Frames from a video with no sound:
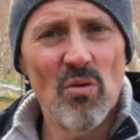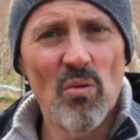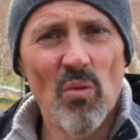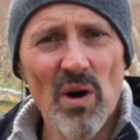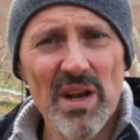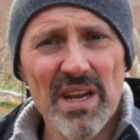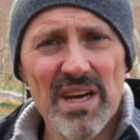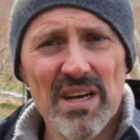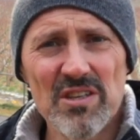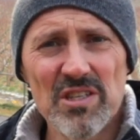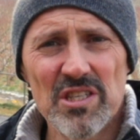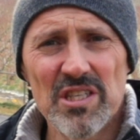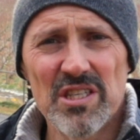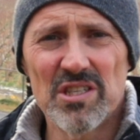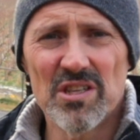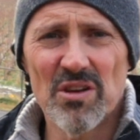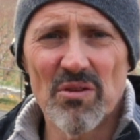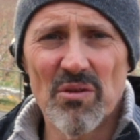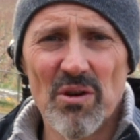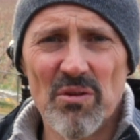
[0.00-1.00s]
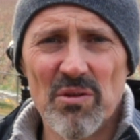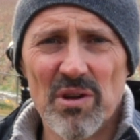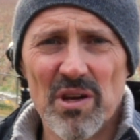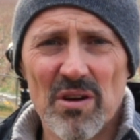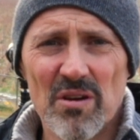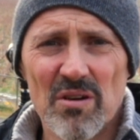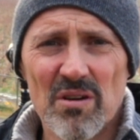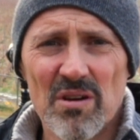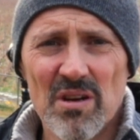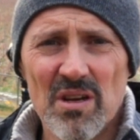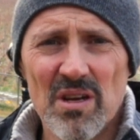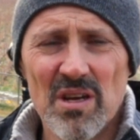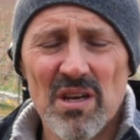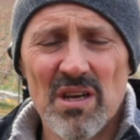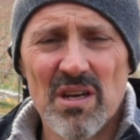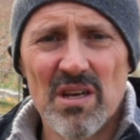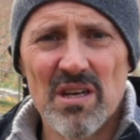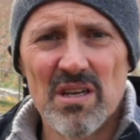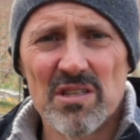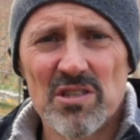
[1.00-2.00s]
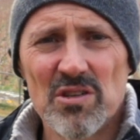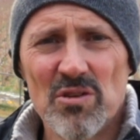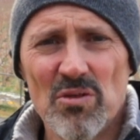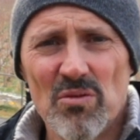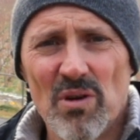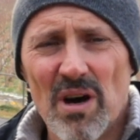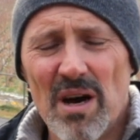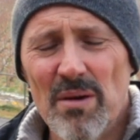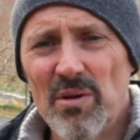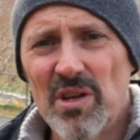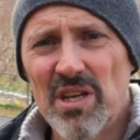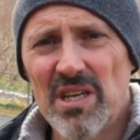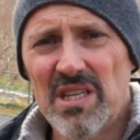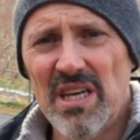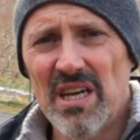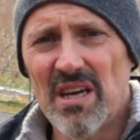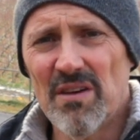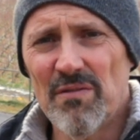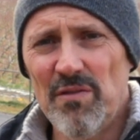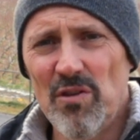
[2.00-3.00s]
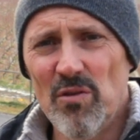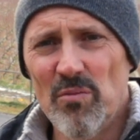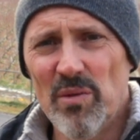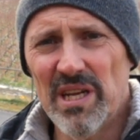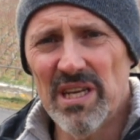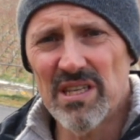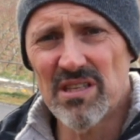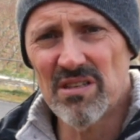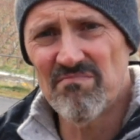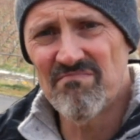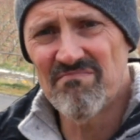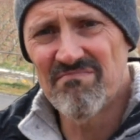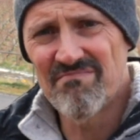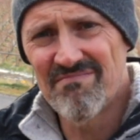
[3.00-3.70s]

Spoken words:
what else is there out here? So I'm going to take a few minutes,